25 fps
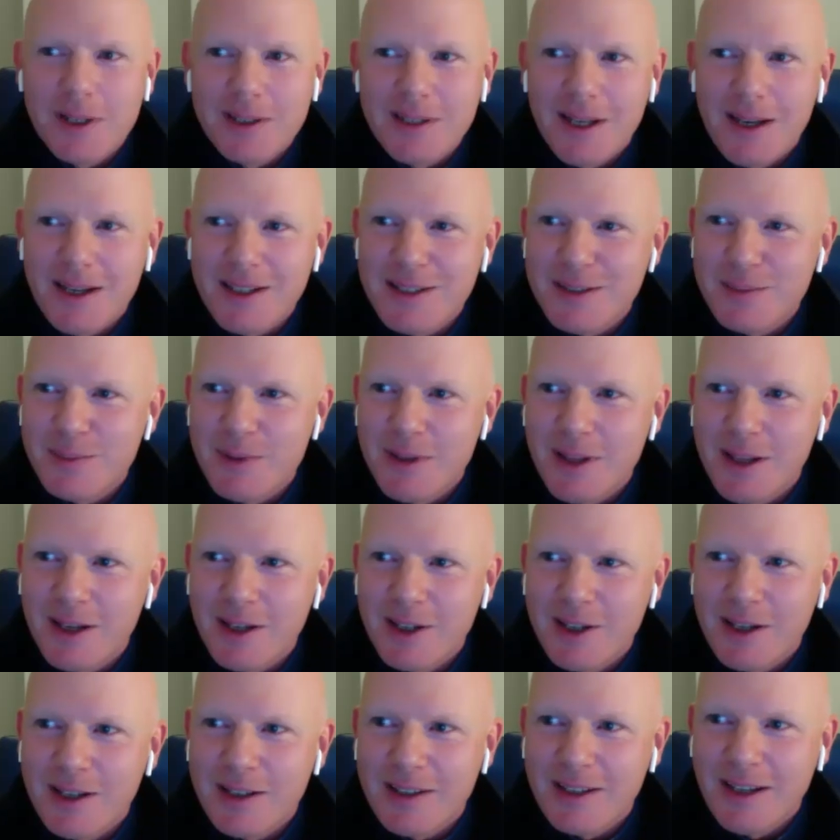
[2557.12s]
asked me that
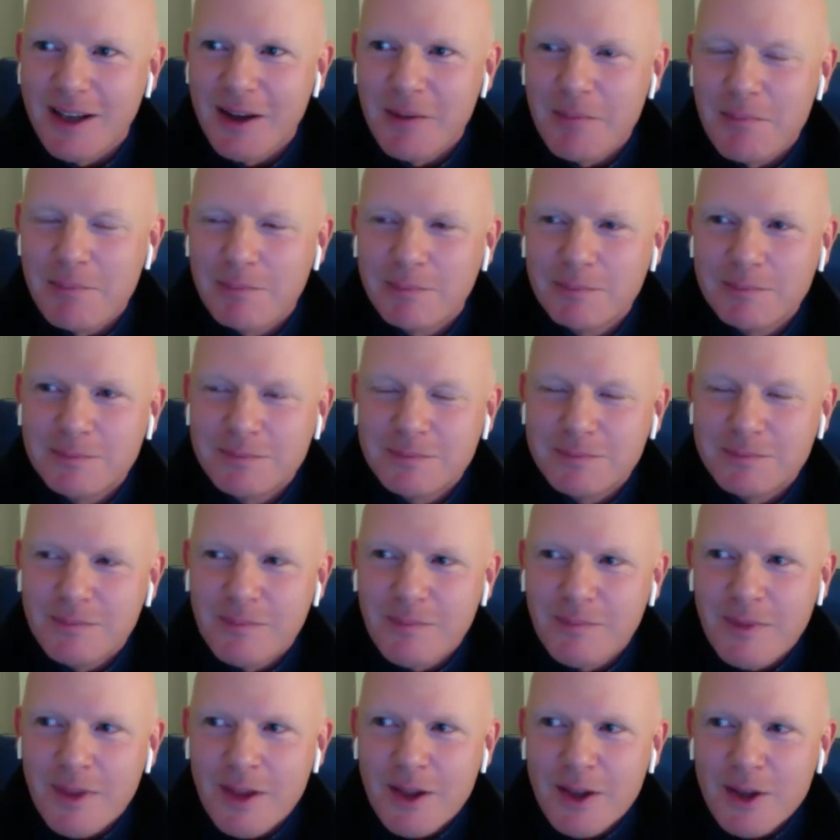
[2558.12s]
yet.
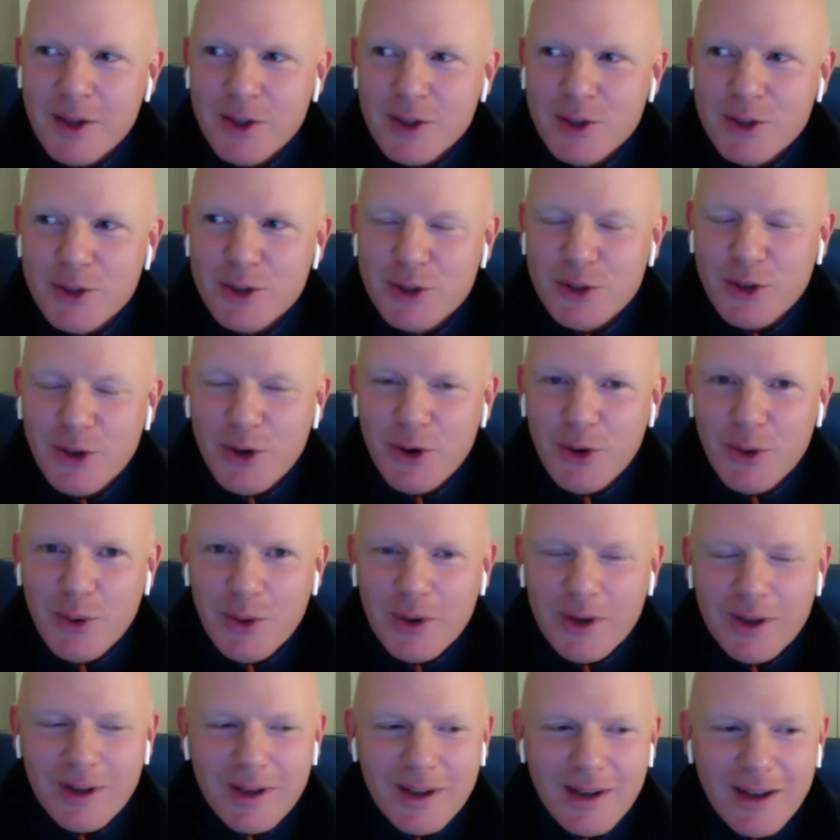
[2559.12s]

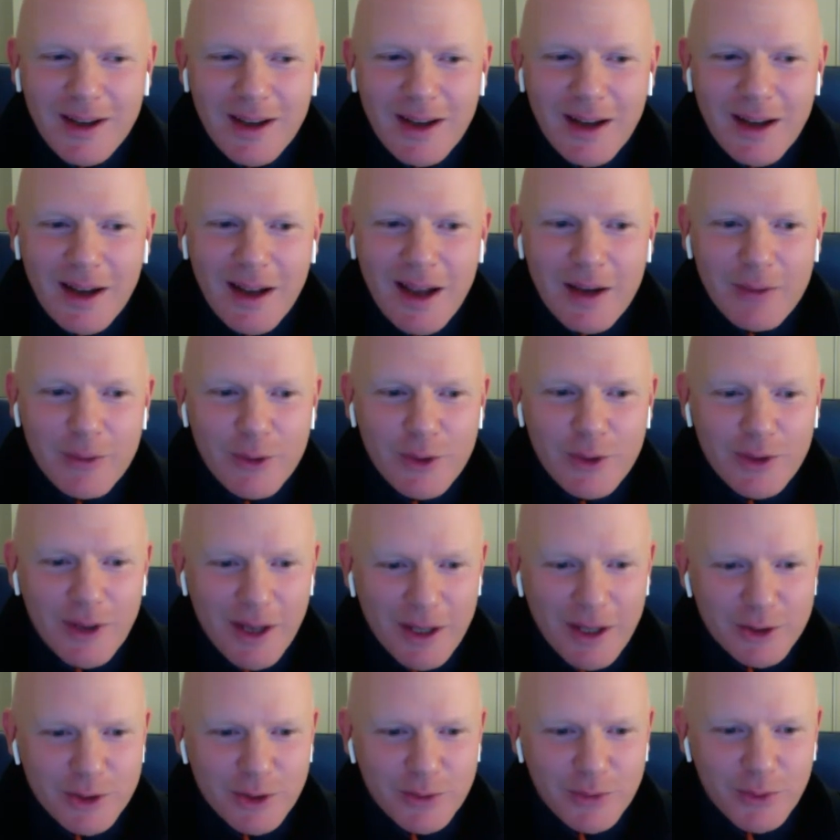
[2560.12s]
So I have an
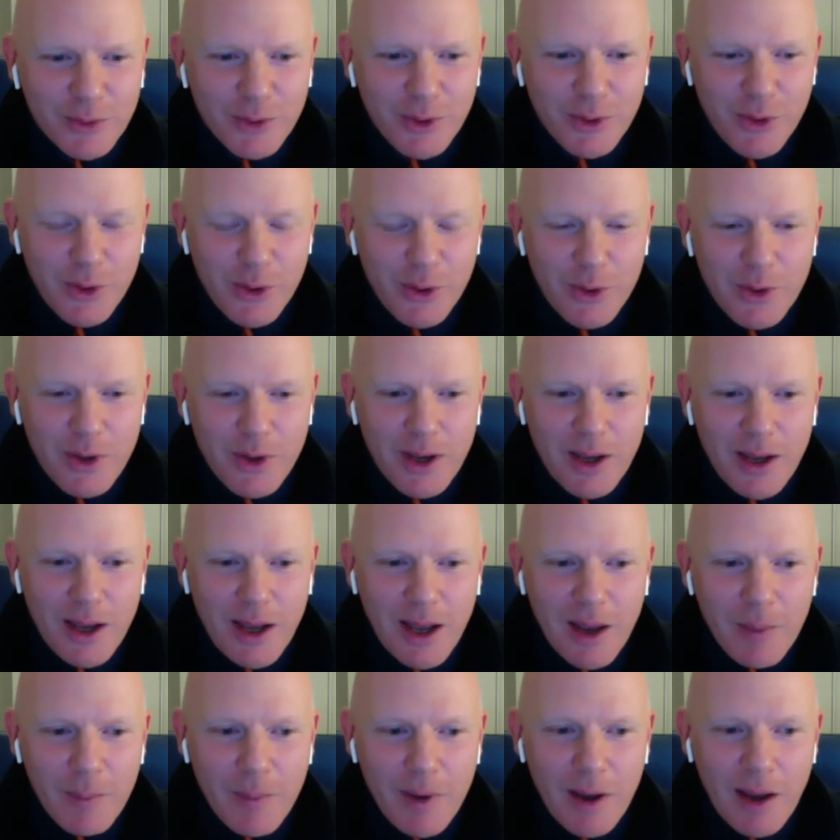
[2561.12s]
answer for it, though.
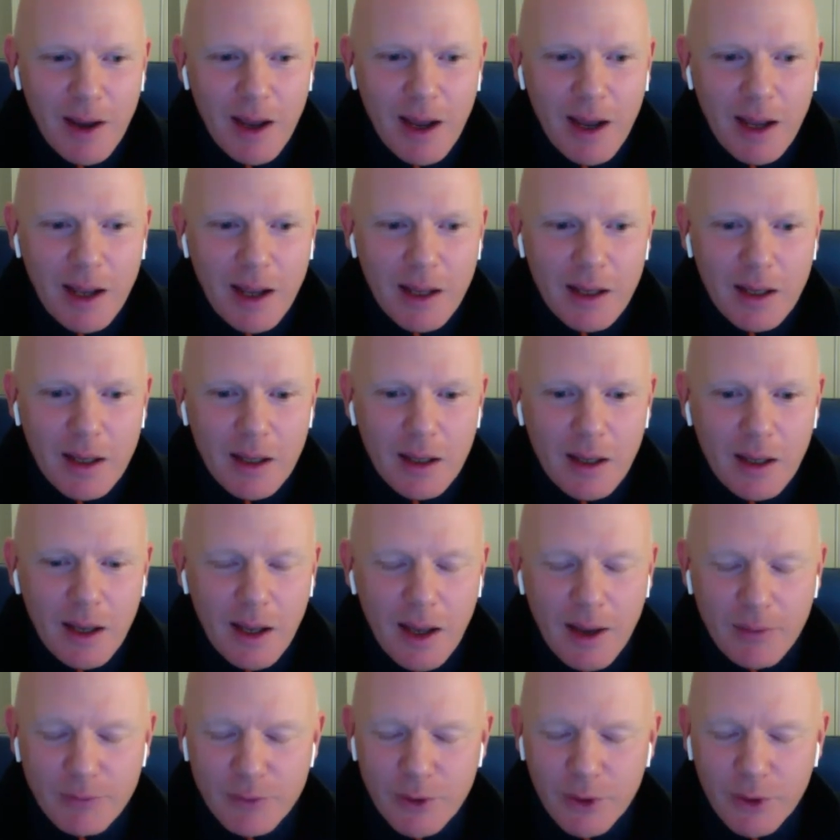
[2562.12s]
I
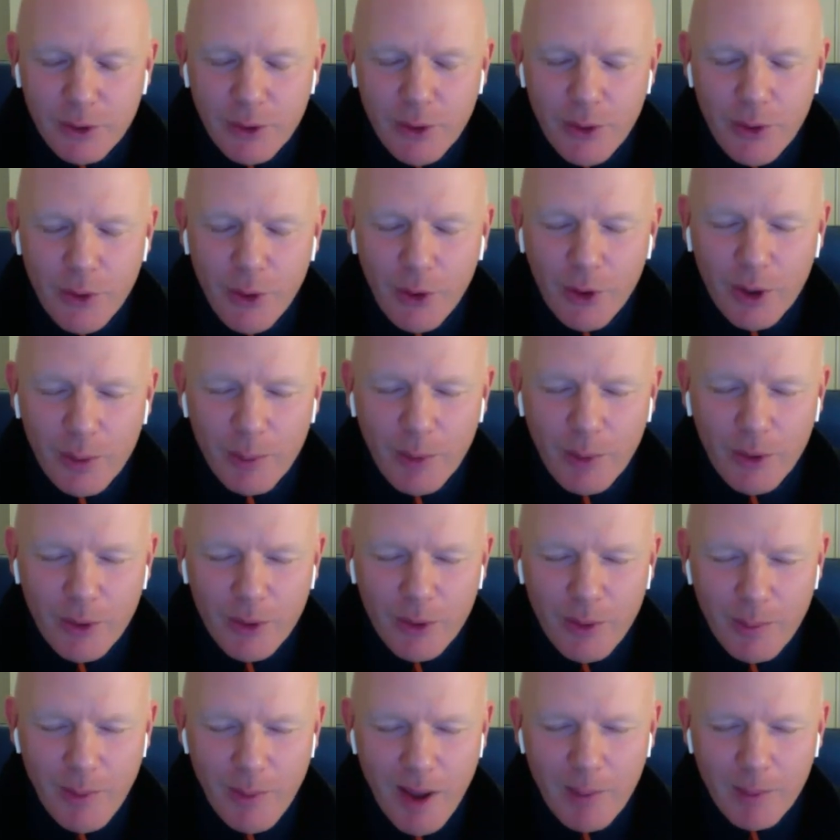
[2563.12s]
have not thought about
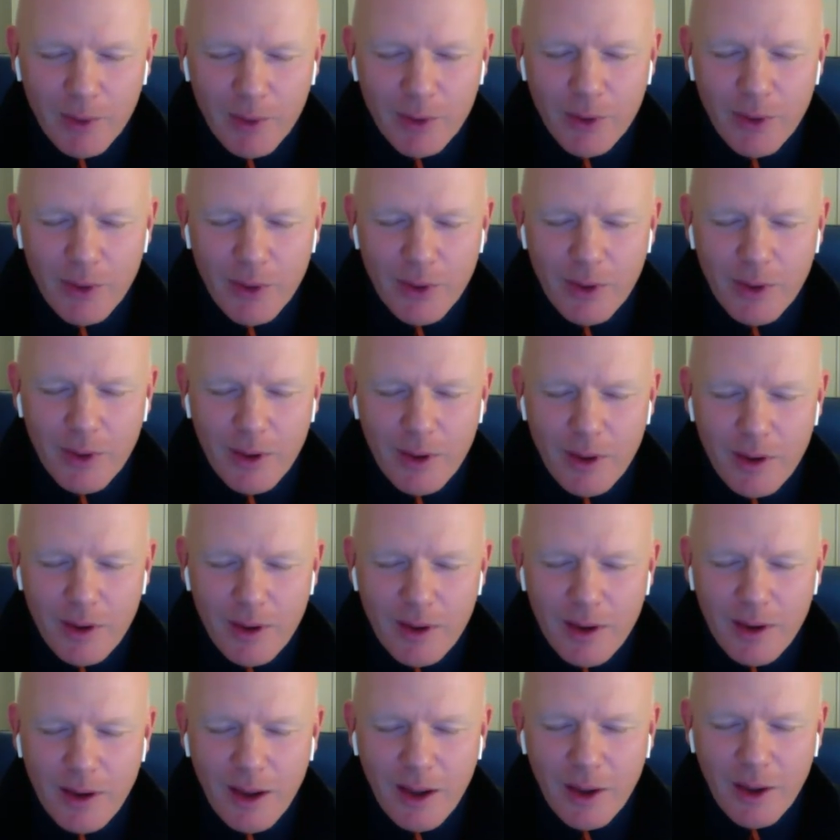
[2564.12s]
the mammoth
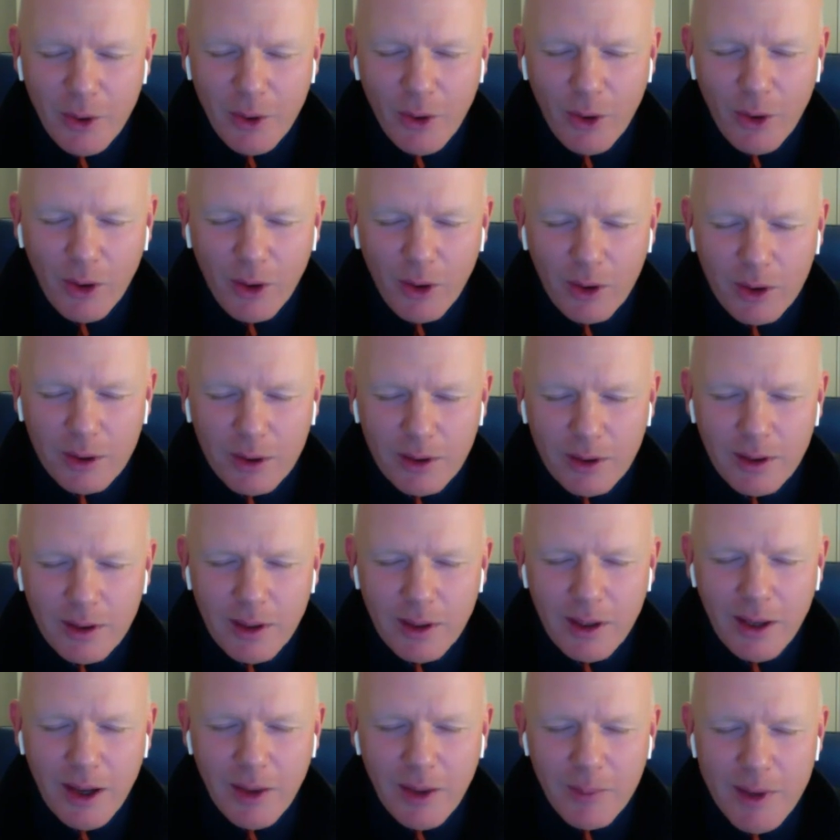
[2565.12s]
at all.
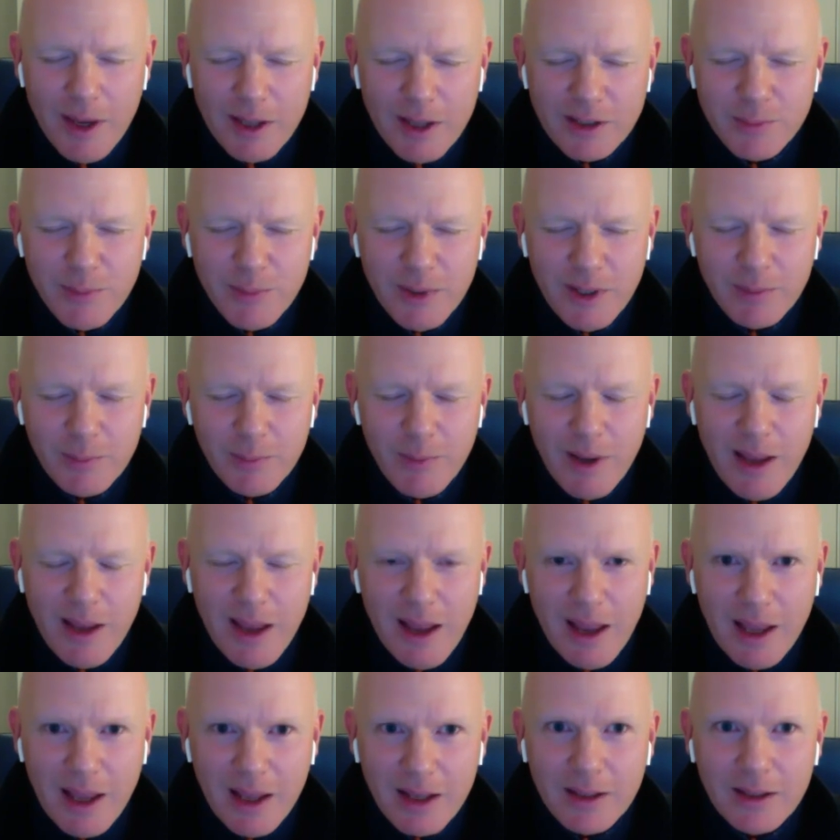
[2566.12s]
He hasn't been in my
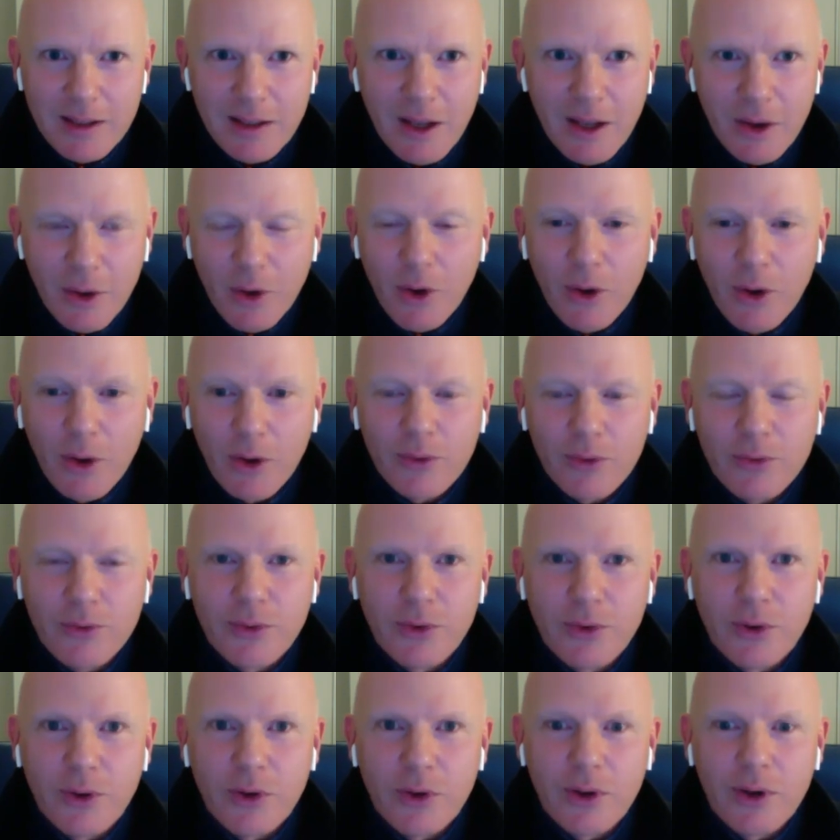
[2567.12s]
head at all
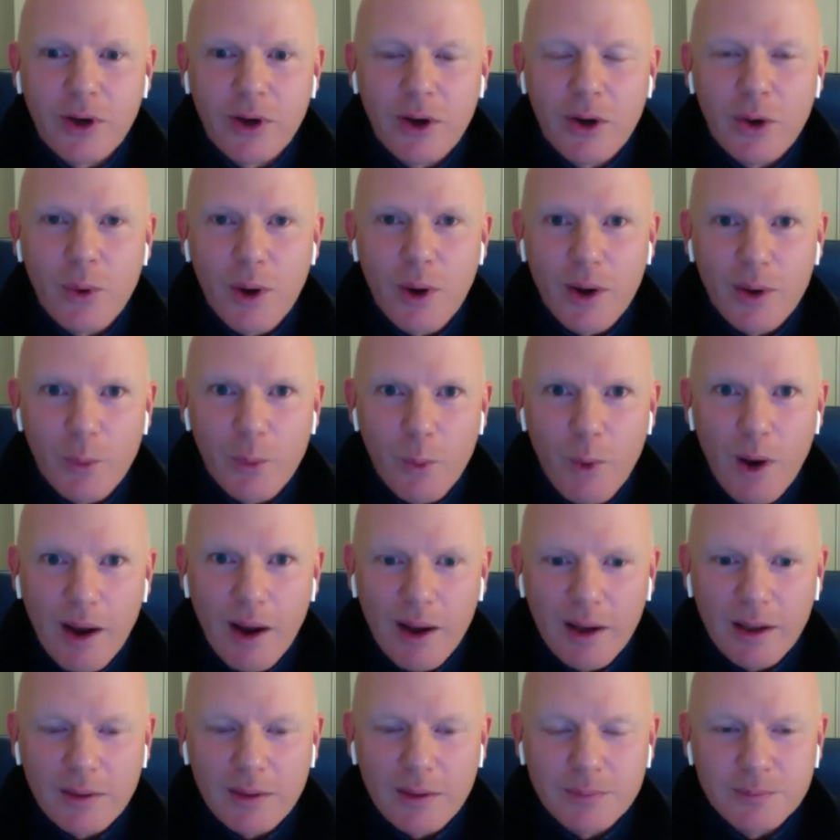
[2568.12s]
for quite a
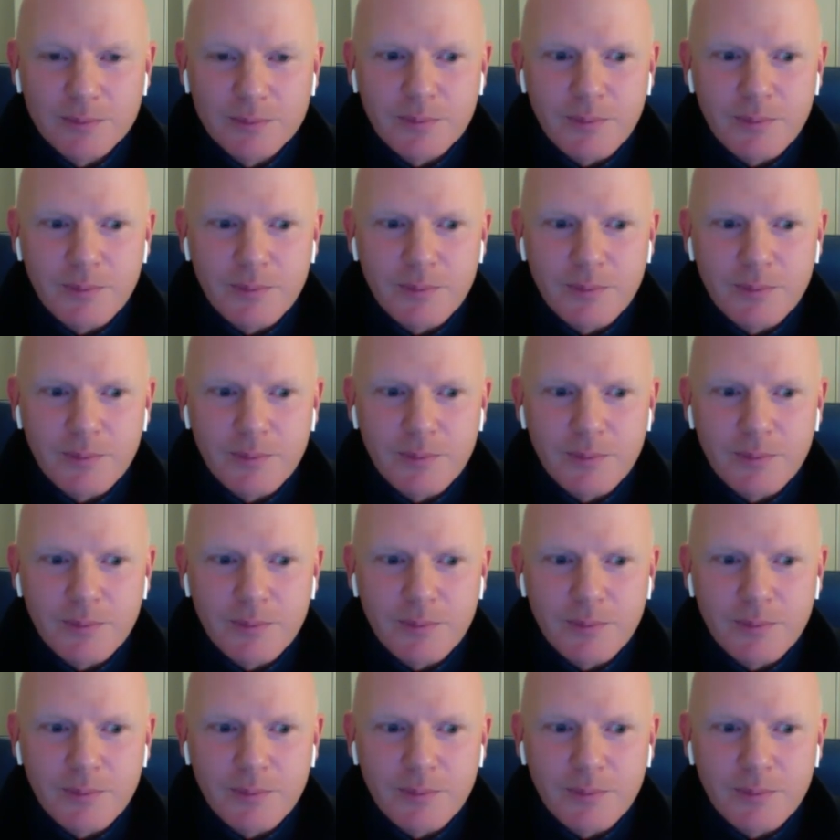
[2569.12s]
while.